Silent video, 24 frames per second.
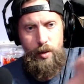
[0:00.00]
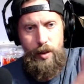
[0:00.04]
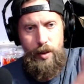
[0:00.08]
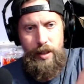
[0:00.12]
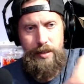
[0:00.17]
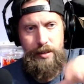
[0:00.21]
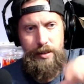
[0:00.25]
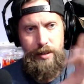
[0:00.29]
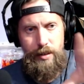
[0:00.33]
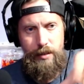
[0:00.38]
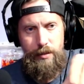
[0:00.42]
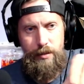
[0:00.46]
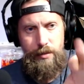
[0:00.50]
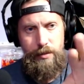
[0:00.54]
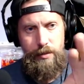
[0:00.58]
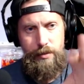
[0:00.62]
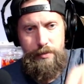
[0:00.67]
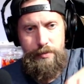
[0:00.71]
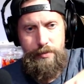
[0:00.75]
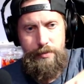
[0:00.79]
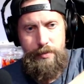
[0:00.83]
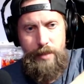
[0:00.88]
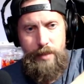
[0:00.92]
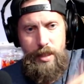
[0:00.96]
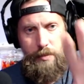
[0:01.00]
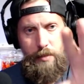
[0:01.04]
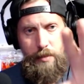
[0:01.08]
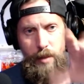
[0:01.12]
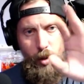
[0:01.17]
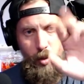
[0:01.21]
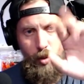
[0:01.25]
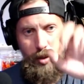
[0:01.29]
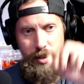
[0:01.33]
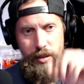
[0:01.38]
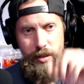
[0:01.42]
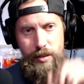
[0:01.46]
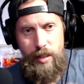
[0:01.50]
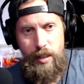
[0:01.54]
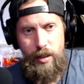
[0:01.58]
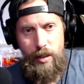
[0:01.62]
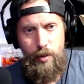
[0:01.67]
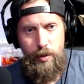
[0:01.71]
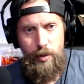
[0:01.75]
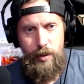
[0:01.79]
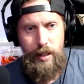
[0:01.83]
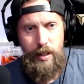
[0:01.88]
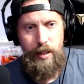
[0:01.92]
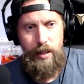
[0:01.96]
crazy little emojis
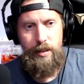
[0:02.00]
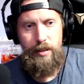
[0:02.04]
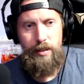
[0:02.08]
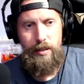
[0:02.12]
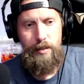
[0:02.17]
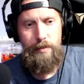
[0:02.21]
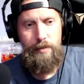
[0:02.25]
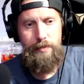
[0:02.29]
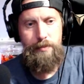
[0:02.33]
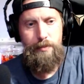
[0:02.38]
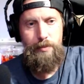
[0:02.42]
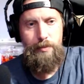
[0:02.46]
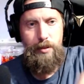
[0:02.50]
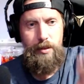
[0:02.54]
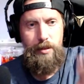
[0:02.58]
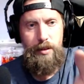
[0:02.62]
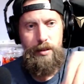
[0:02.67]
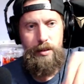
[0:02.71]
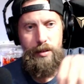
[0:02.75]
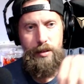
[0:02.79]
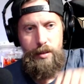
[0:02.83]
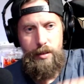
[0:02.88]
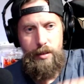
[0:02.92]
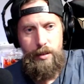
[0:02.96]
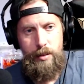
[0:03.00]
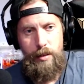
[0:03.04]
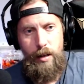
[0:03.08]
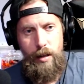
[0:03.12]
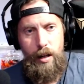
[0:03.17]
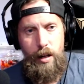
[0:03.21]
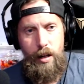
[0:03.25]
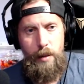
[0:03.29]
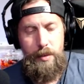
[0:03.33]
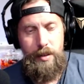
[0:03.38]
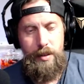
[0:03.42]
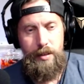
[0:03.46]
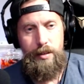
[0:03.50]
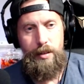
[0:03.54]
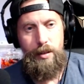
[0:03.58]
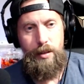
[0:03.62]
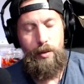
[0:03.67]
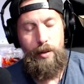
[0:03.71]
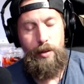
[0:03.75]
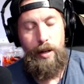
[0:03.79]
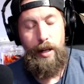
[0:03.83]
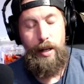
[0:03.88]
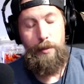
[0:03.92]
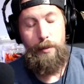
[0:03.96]
I created to put in the comments
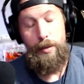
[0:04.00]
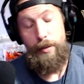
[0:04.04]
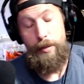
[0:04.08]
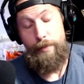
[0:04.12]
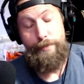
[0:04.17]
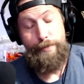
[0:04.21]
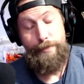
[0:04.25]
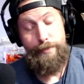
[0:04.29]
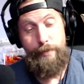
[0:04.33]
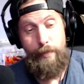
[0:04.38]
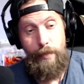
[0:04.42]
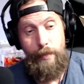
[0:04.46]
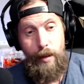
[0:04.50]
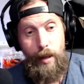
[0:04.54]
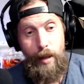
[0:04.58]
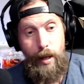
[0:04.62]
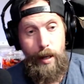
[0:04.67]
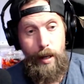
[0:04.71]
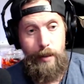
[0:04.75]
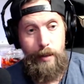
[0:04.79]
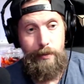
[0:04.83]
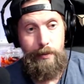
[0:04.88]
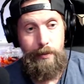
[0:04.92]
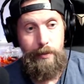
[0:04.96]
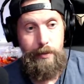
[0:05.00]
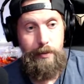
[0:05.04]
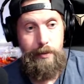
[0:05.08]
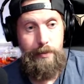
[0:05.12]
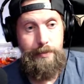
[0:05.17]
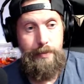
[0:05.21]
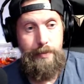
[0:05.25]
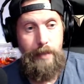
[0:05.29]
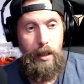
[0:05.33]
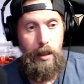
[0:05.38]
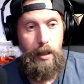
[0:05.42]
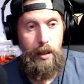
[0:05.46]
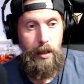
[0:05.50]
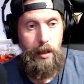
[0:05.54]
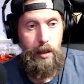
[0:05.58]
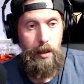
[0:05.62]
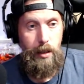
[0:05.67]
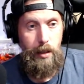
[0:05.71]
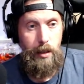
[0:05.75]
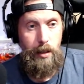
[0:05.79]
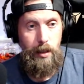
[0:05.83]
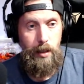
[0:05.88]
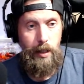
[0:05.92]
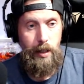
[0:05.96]
and crap, but I don't know.
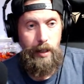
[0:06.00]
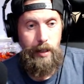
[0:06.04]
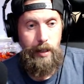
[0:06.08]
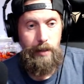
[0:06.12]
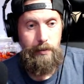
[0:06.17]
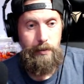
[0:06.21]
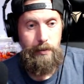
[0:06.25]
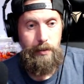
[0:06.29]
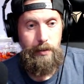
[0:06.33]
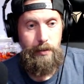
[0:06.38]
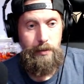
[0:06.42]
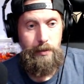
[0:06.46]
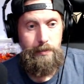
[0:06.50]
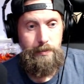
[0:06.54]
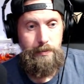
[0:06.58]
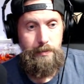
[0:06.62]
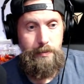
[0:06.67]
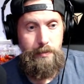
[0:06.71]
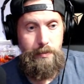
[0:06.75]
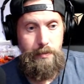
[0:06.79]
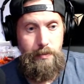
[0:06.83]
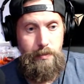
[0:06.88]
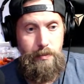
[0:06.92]
I don't know.